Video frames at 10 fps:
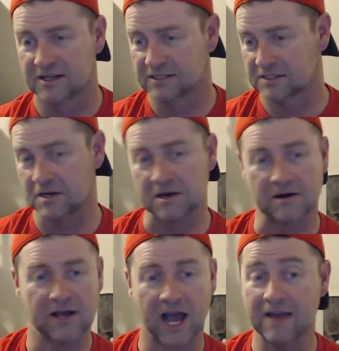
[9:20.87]

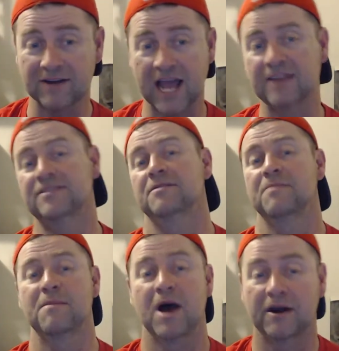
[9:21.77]
So I haven't had to.
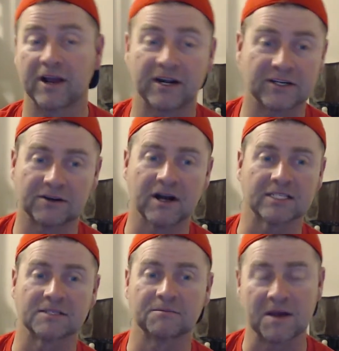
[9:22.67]
My moderators are
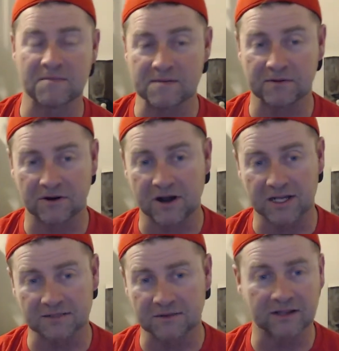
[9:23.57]
awesome. My people are
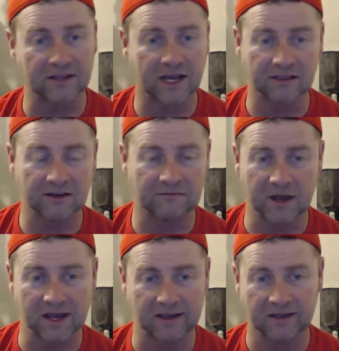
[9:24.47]
awesome. I love
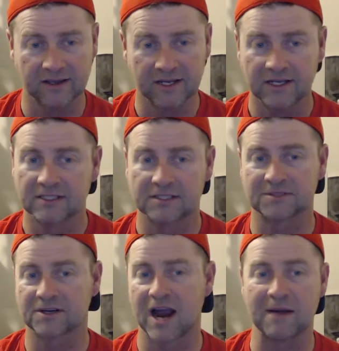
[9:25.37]
my
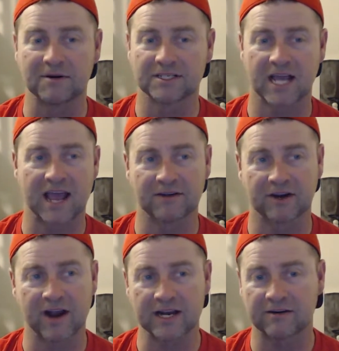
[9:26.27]
subscribers. I have a
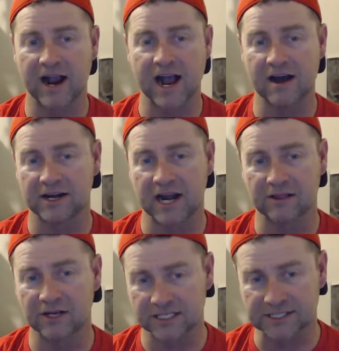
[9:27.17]
great crowd. And I
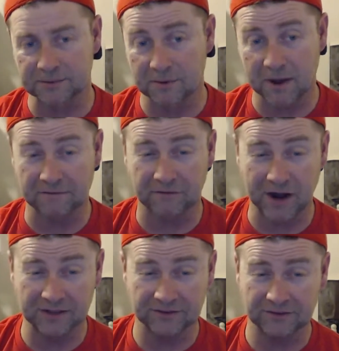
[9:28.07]
look at some of my
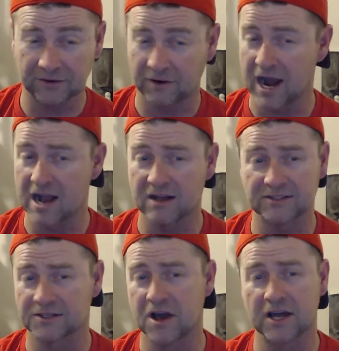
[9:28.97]
friends' crowds.
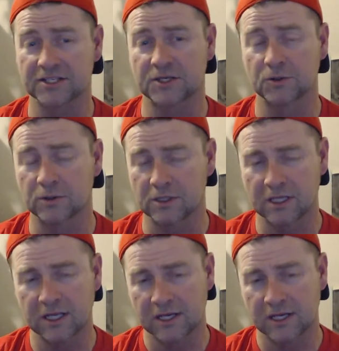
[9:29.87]
They're not as cool.